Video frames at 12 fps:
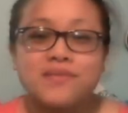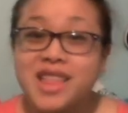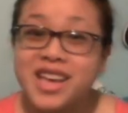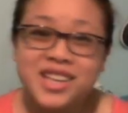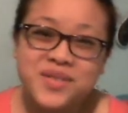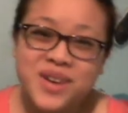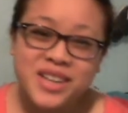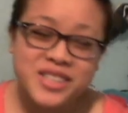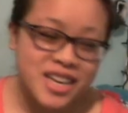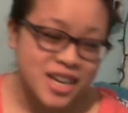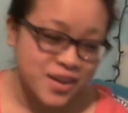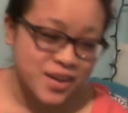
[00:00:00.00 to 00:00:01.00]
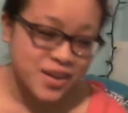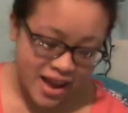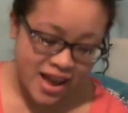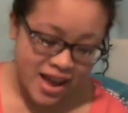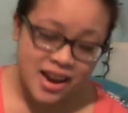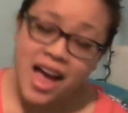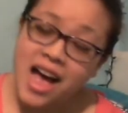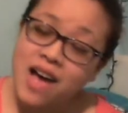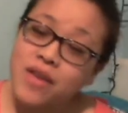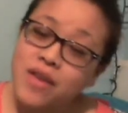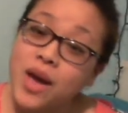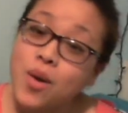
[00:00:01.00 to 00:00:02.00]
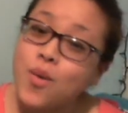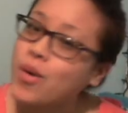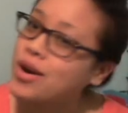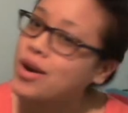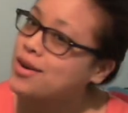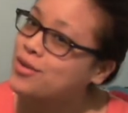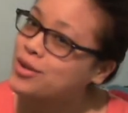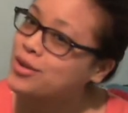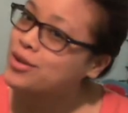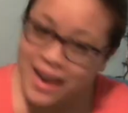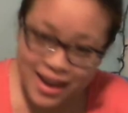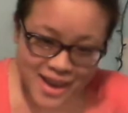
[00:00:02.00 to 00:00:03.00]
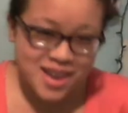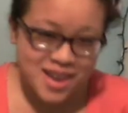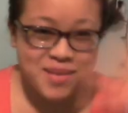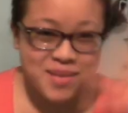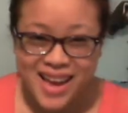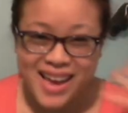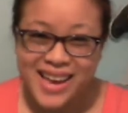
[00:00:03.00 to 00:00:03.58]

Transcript: thanks for watching anyway, and have a wonderful day. Goodbye!